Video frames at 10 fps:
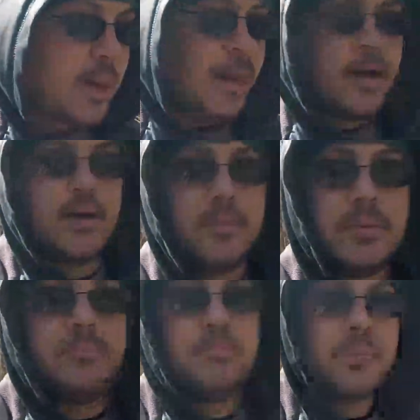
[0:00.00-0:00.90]
um,
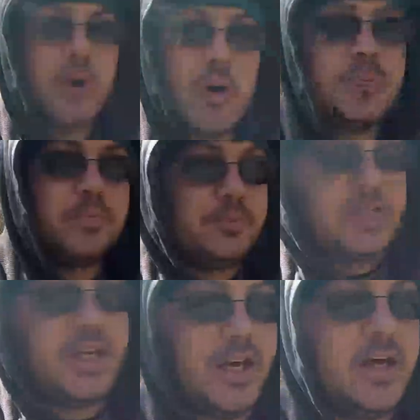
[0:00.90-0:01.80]
carp
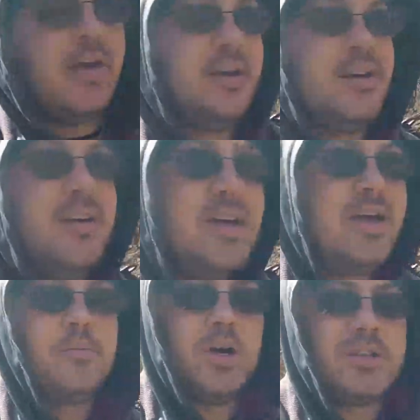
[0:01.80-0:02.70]
today.
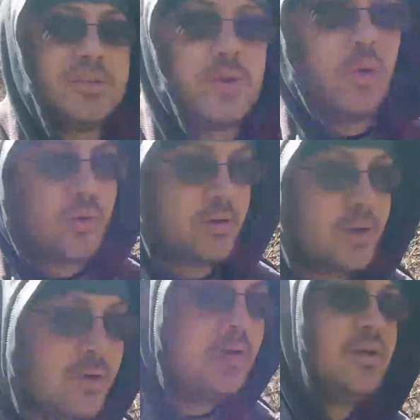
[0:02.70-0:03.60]
Brought some corn
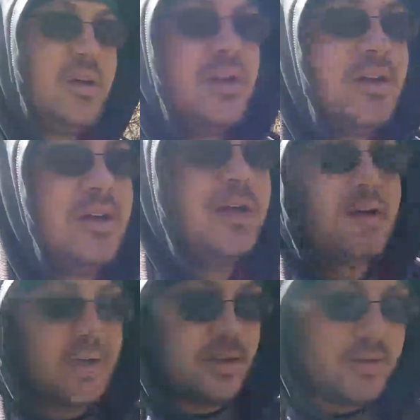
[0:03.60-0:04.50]

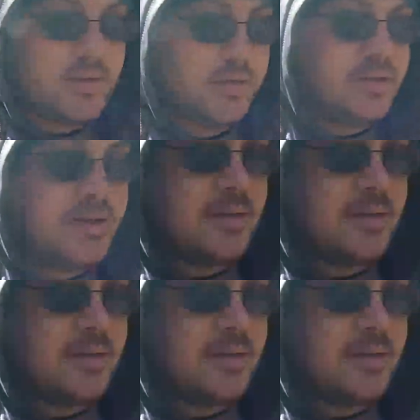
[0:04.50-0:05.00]
and uh,